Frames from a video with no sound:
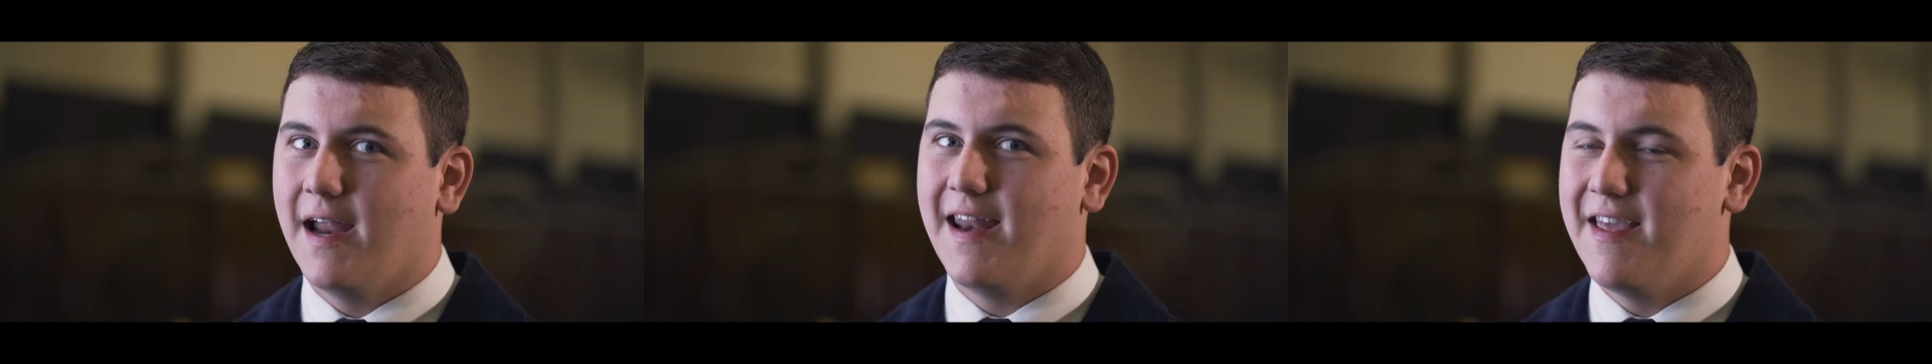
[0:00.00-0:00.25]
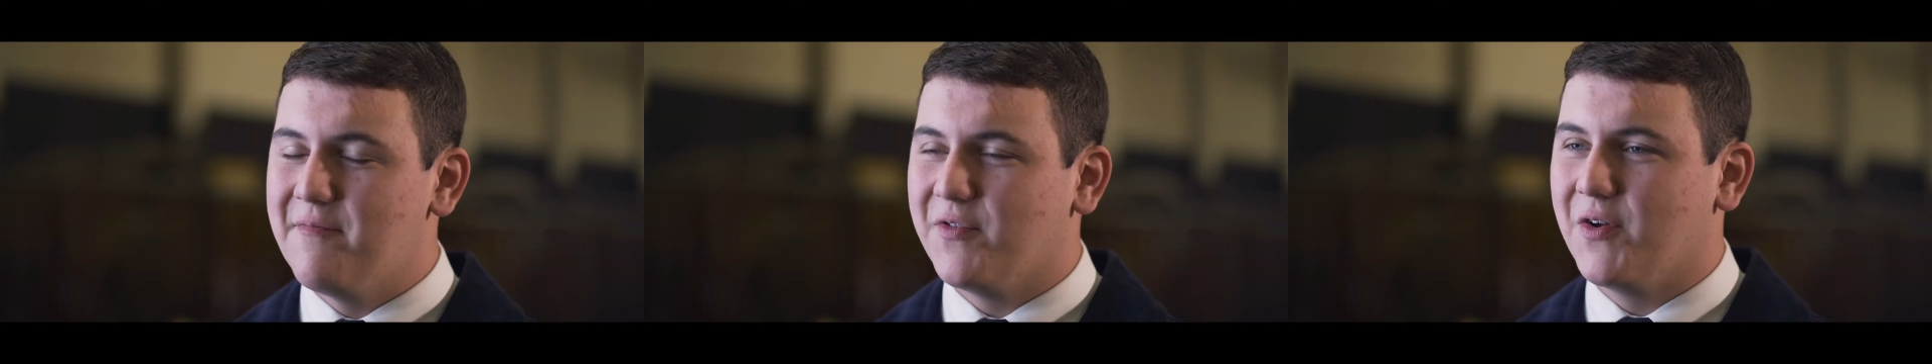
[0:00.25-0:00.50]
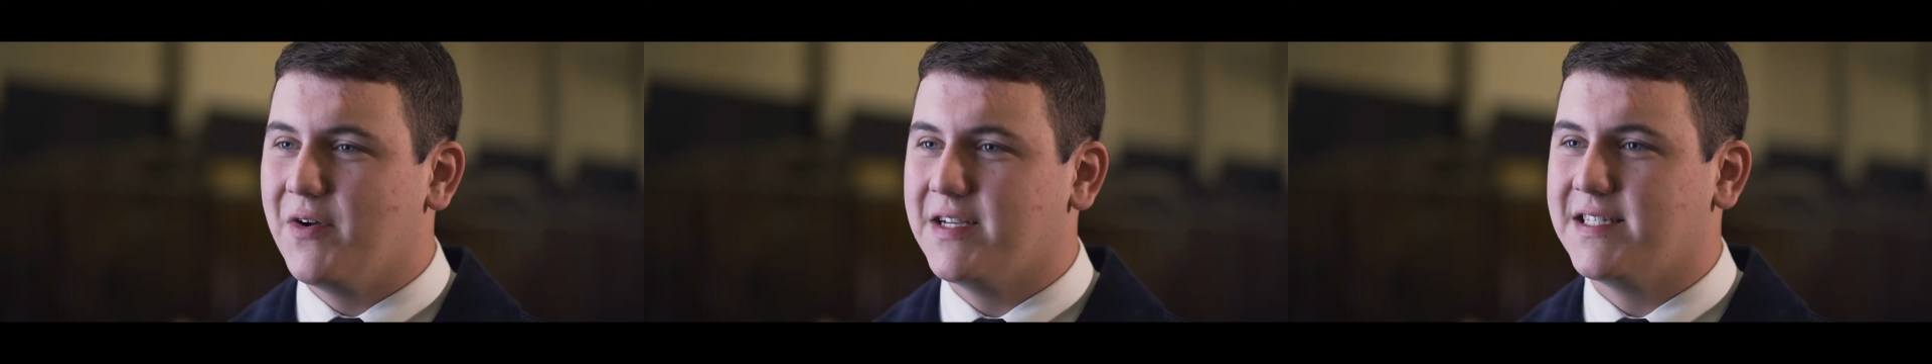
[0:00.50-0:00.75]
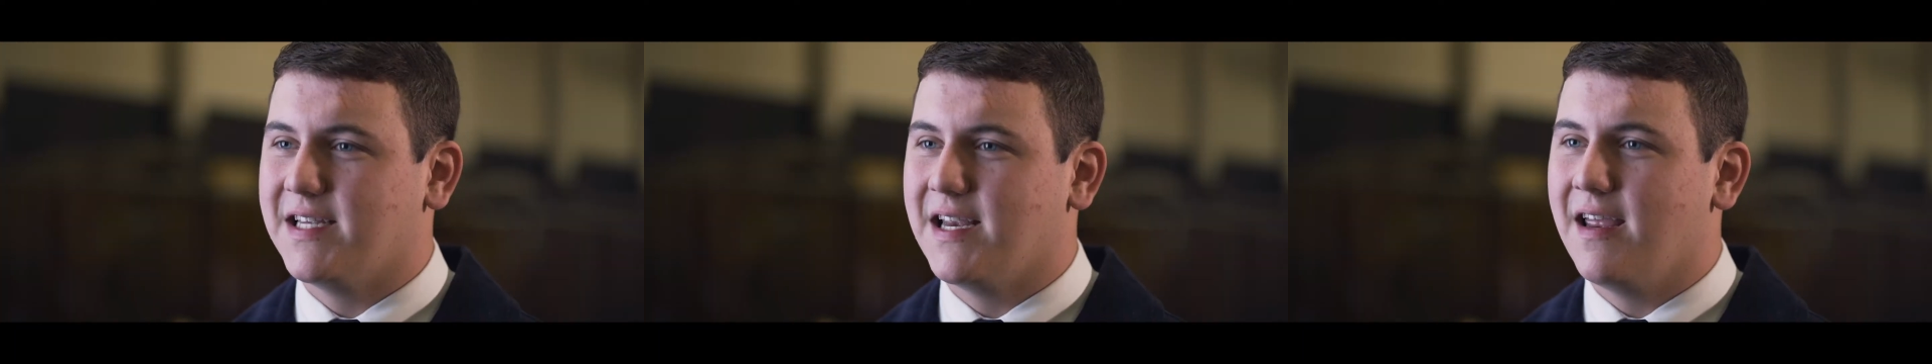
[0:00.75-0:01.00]
and
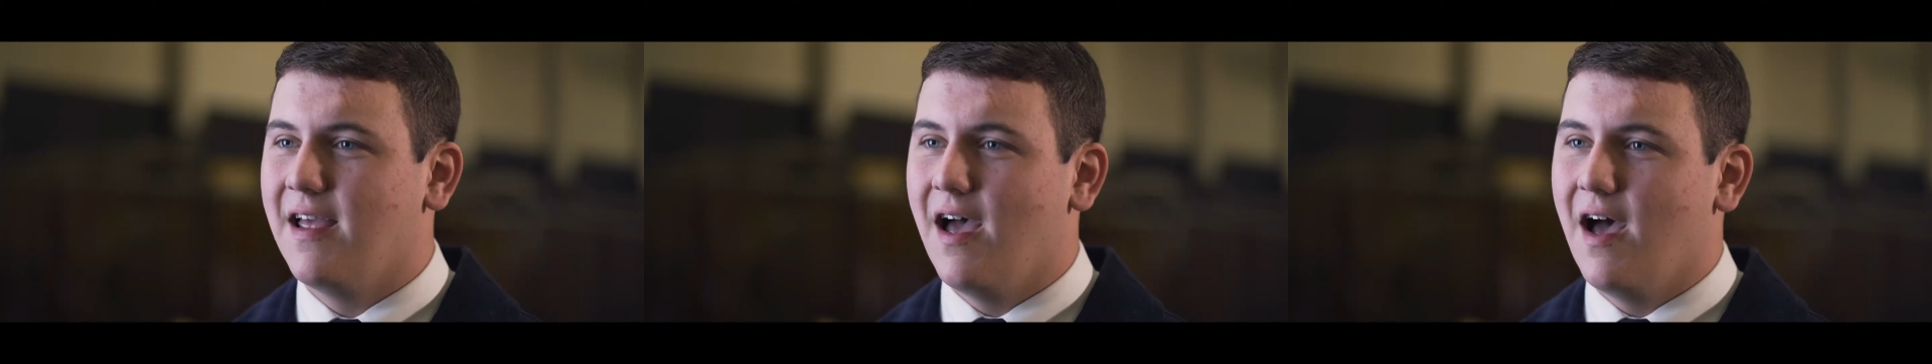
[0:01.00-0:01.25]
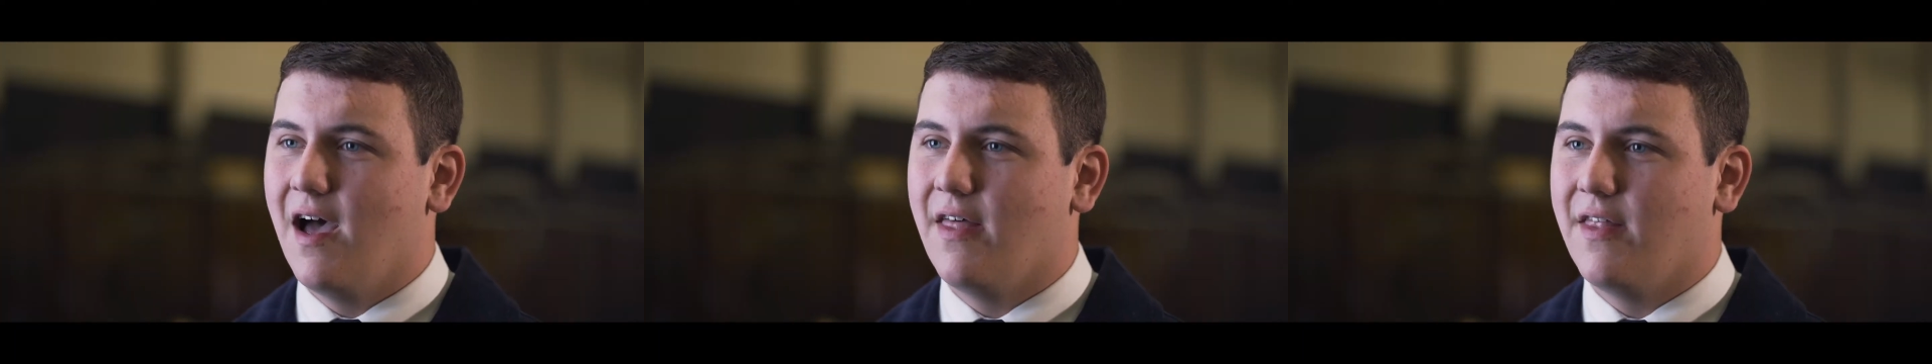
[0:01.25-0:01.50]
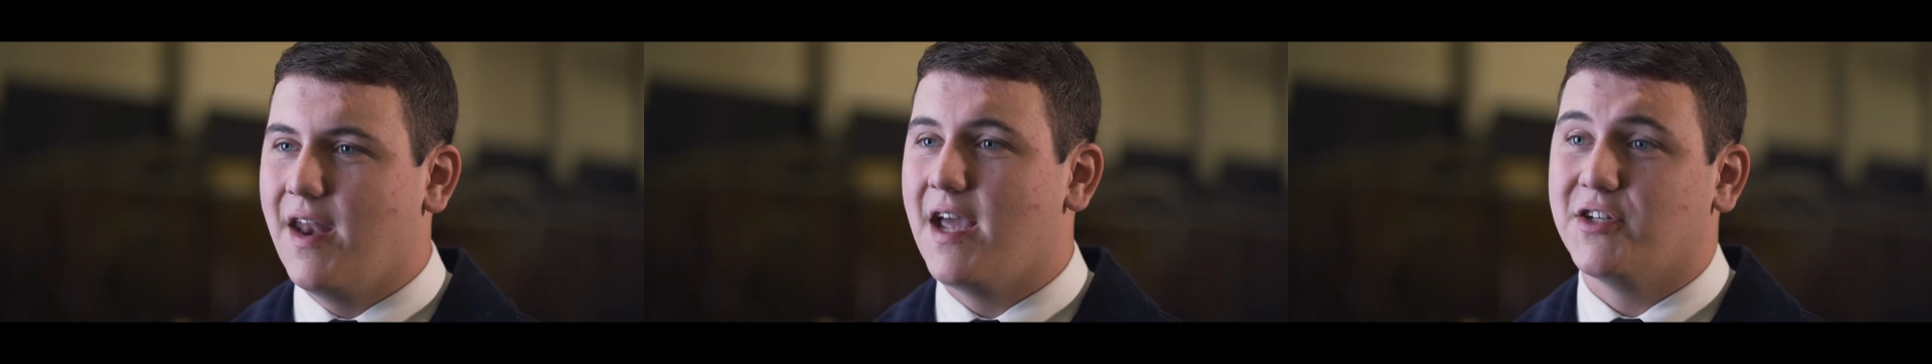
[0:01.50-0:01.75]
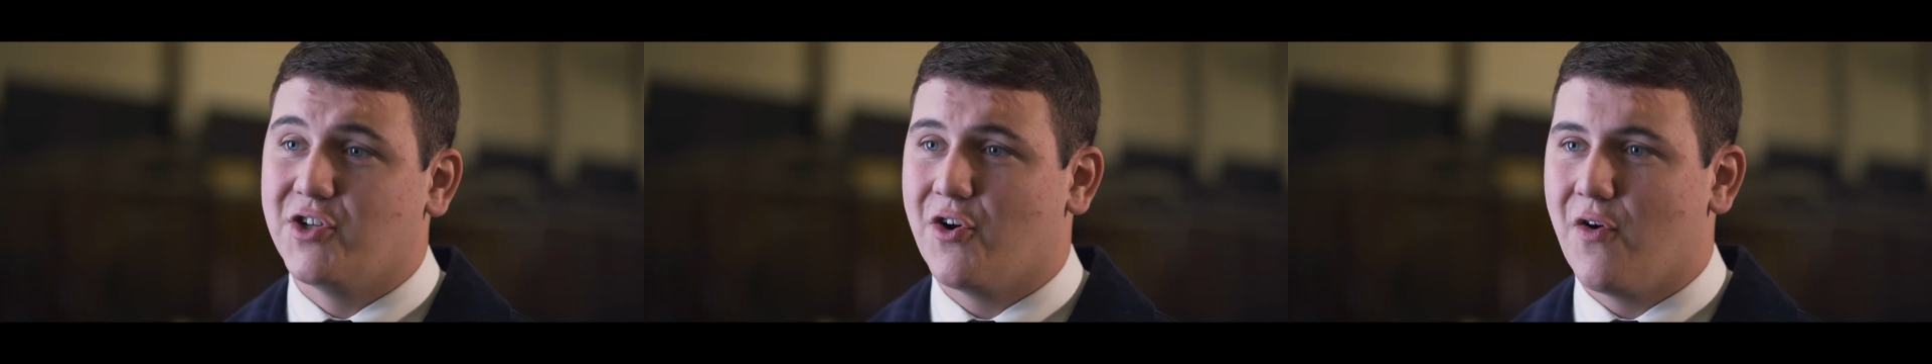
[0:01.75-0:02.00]
influencing the
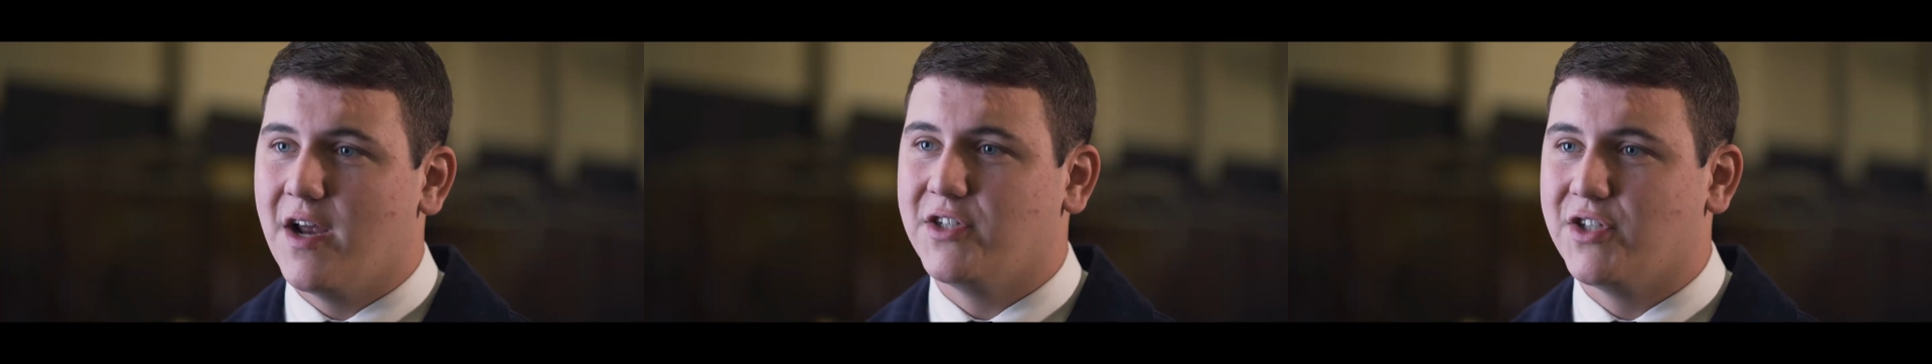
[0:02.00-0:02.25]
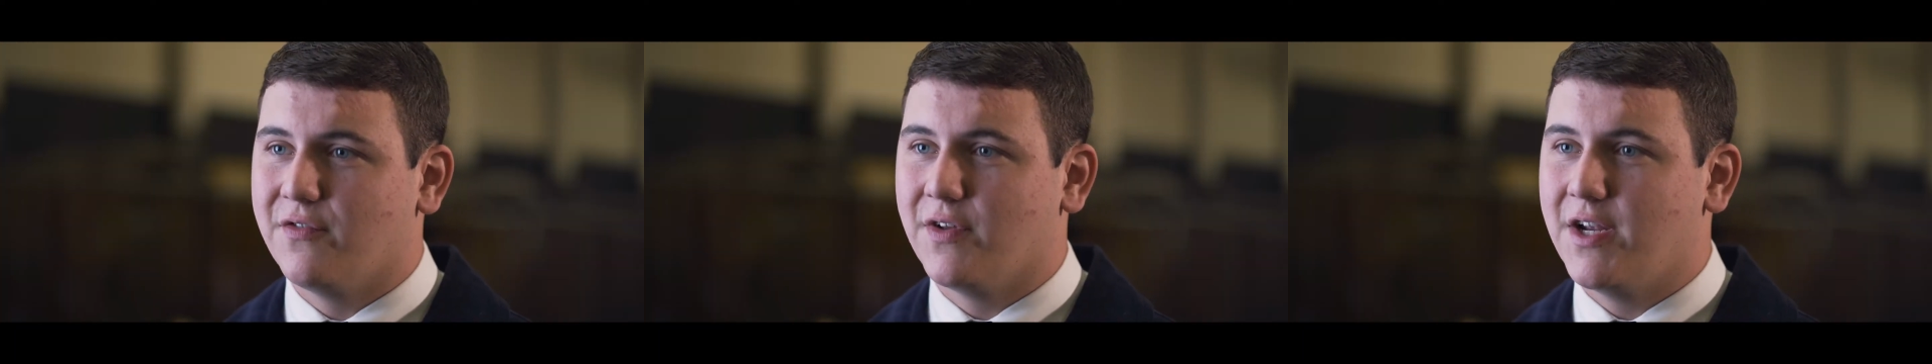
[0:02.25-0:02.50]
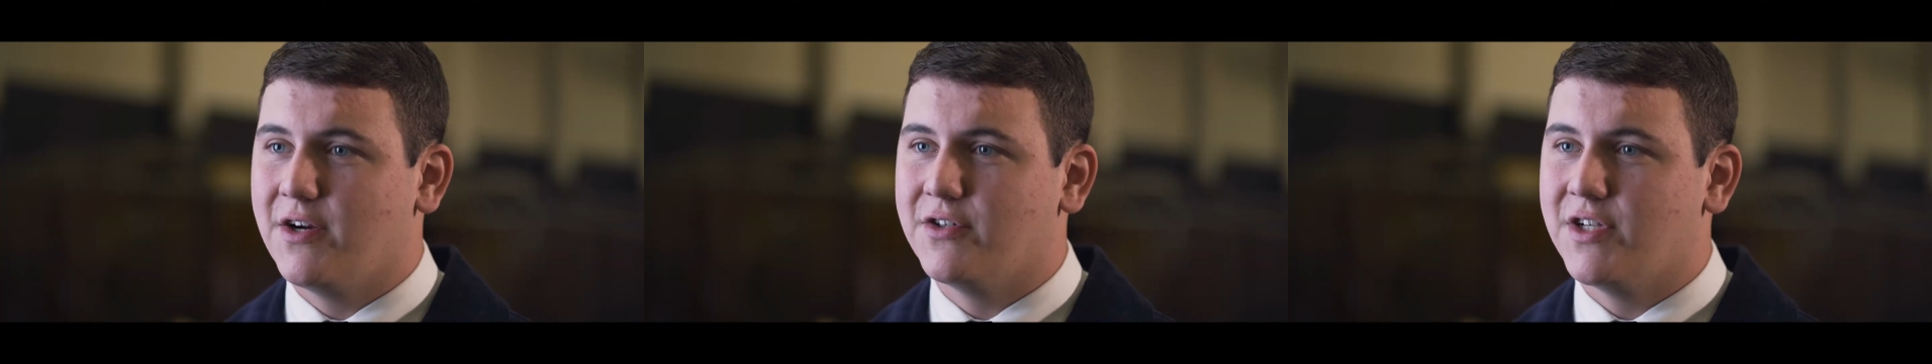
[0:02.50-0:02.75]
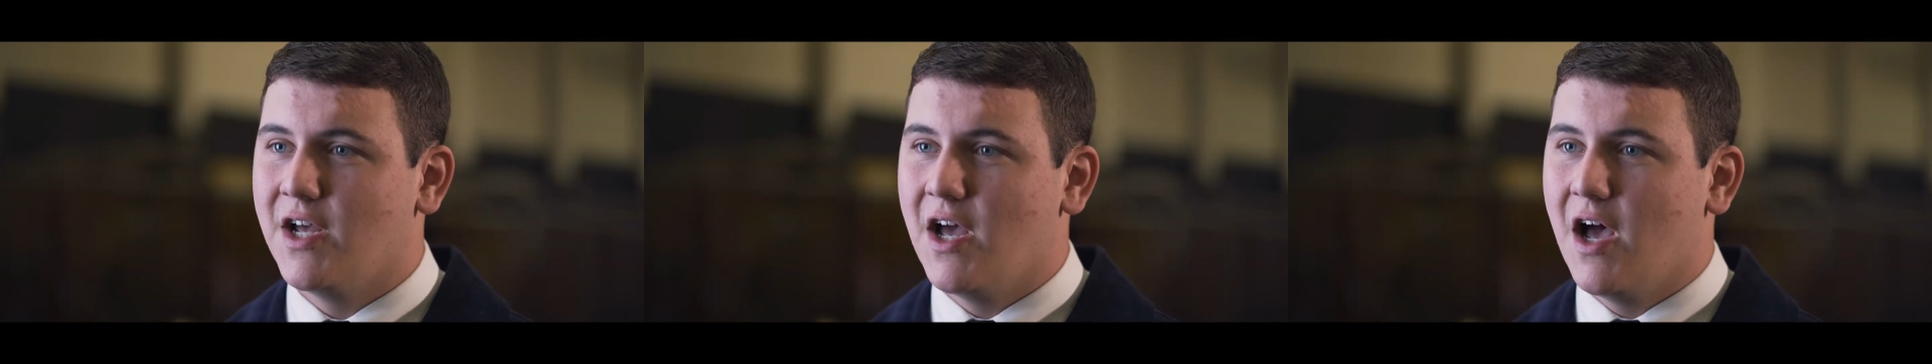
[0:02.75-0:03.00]
next generation of leaders.